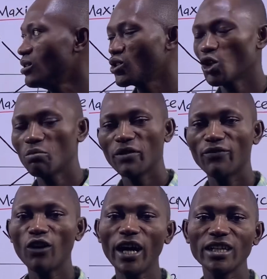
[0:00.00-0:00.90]
So,
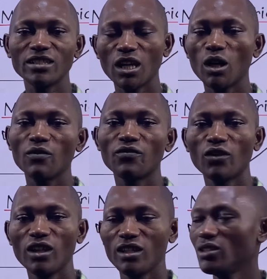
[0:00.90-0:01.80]
before I delve
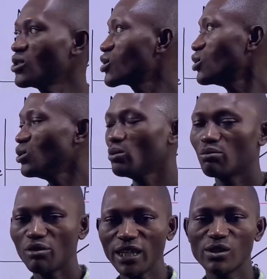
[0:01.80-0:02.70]
fully into
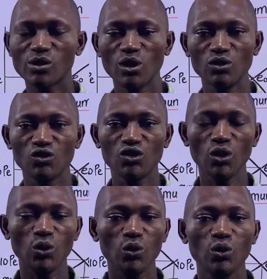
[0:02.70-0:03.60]
price
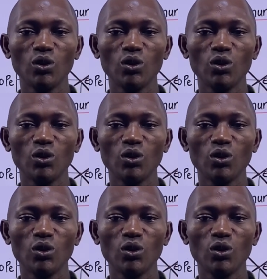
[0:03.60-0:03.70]
control,